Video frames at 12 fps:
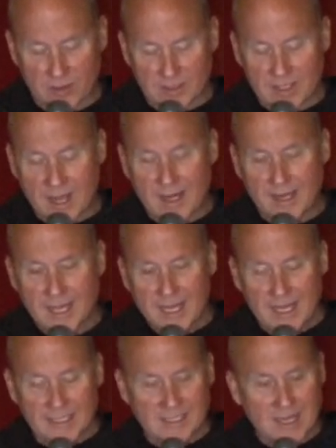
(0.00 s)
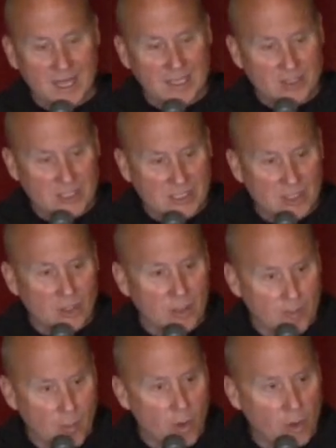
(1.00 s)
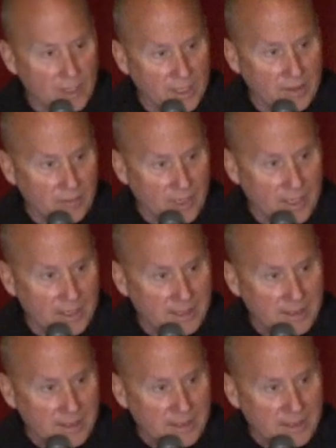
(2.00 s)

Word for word: It's not, it's not just a good morning, right?